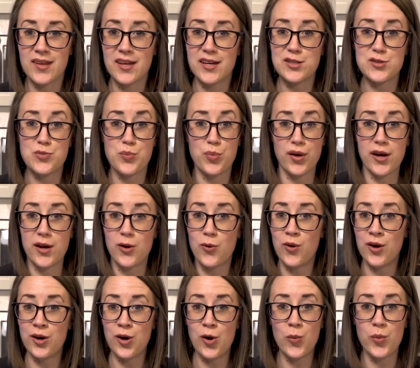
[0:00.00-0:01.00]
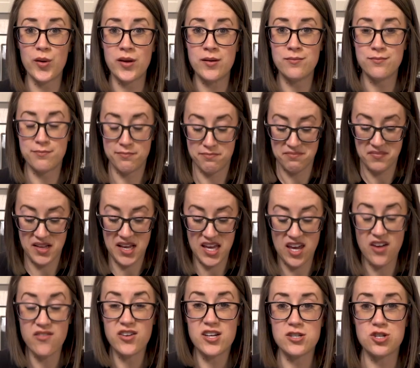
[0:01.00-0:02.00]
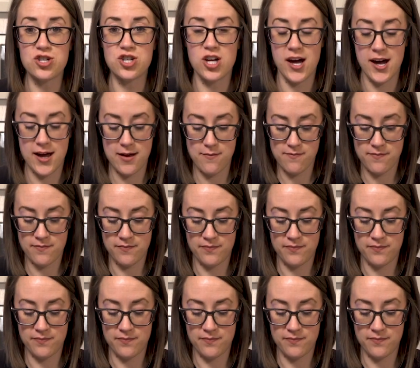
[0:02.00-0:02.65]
is break one open, give it a shot.